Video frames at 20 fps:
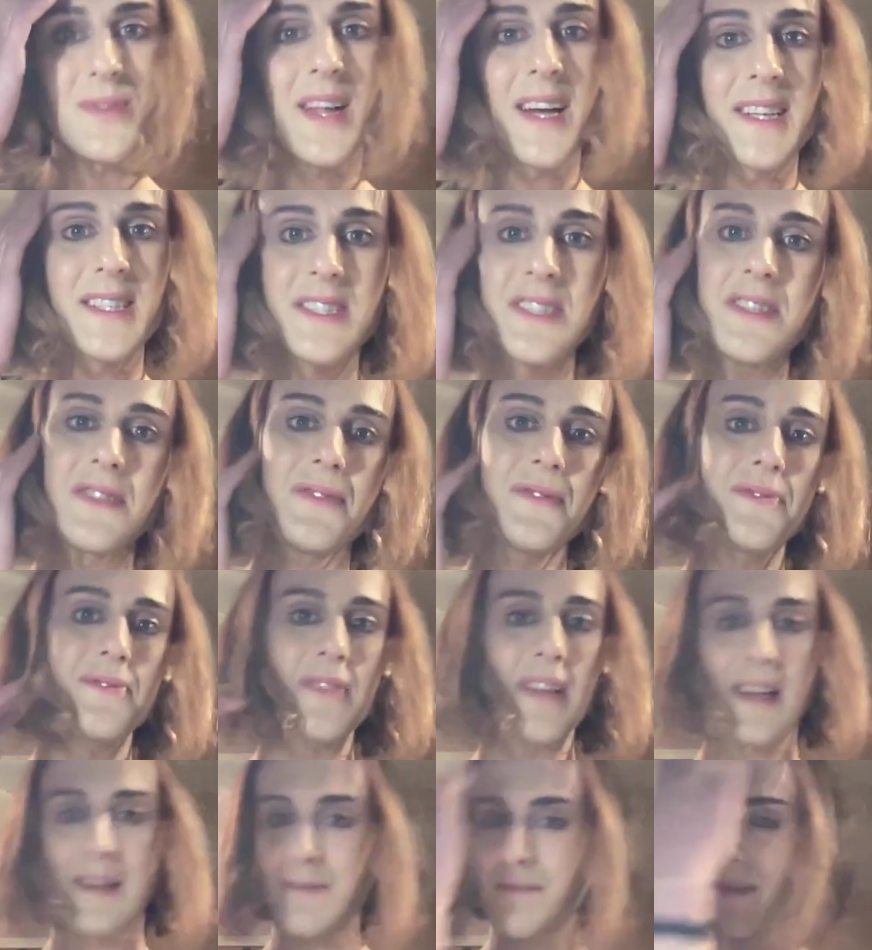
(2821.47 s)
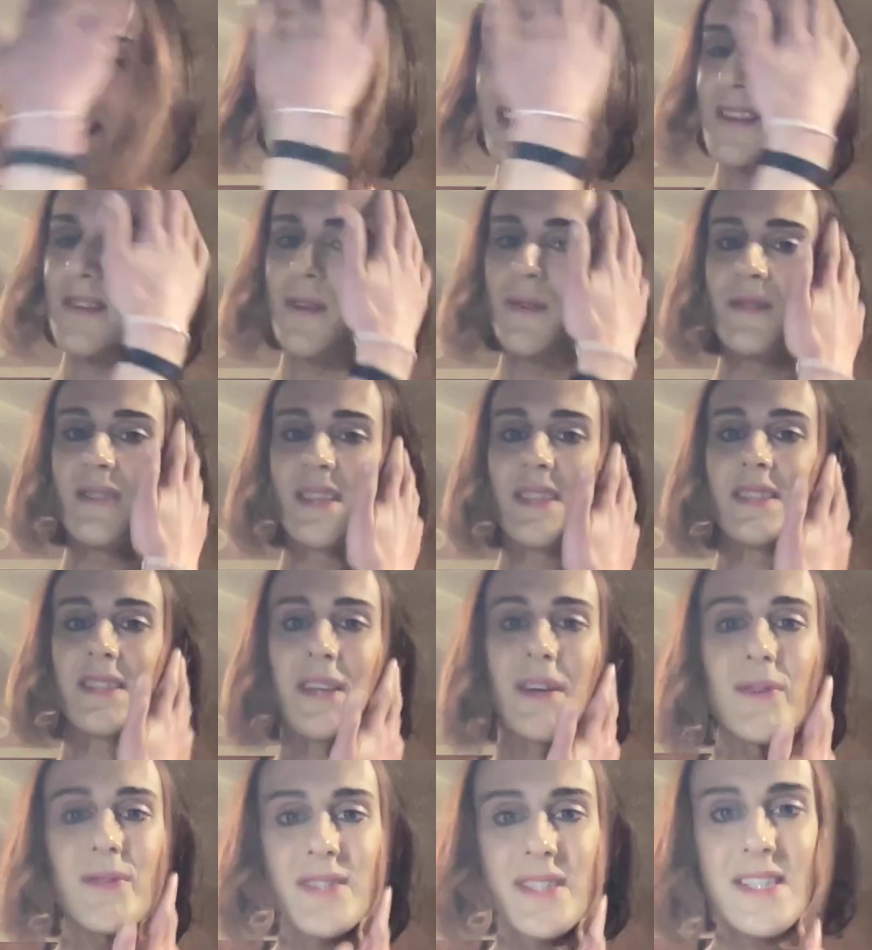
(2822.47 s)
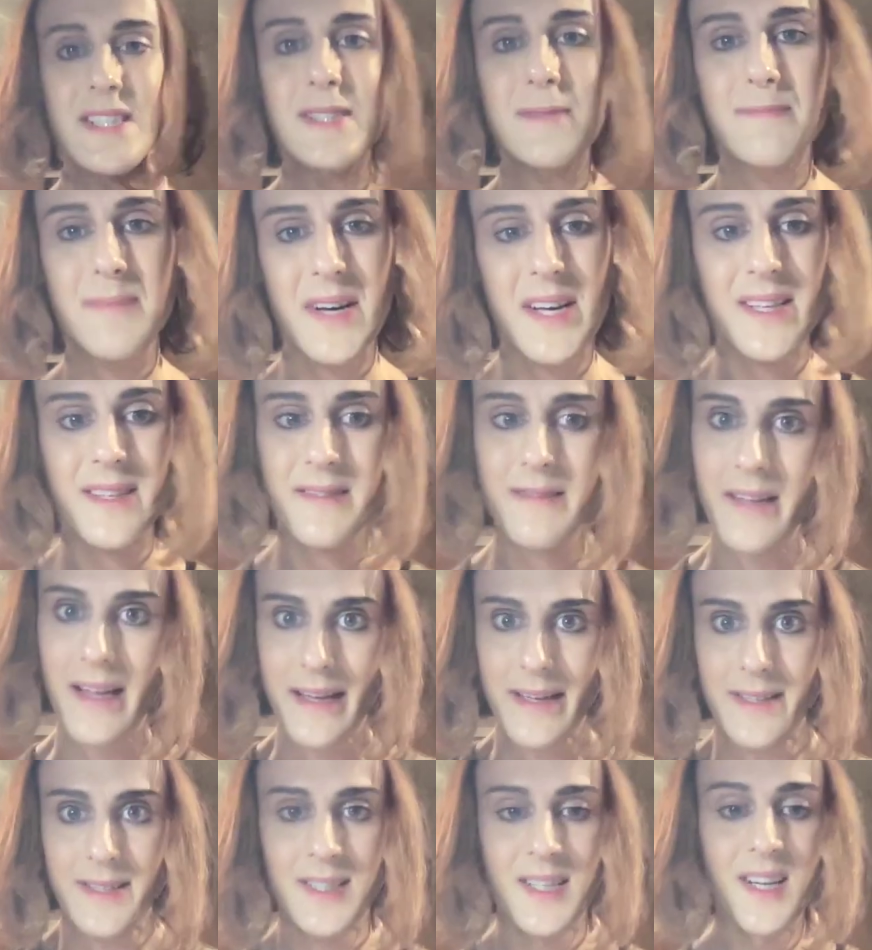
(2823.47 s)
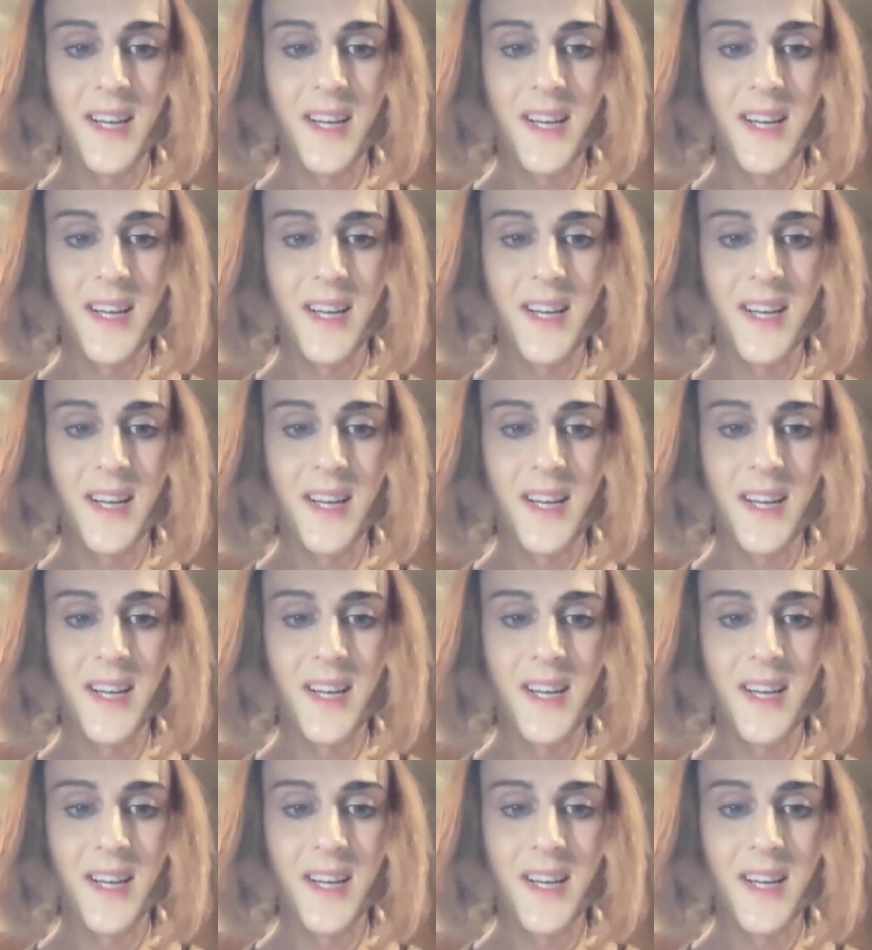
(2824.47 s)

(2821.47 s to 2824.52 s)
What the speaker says: like to, like, make those excuses, but, like,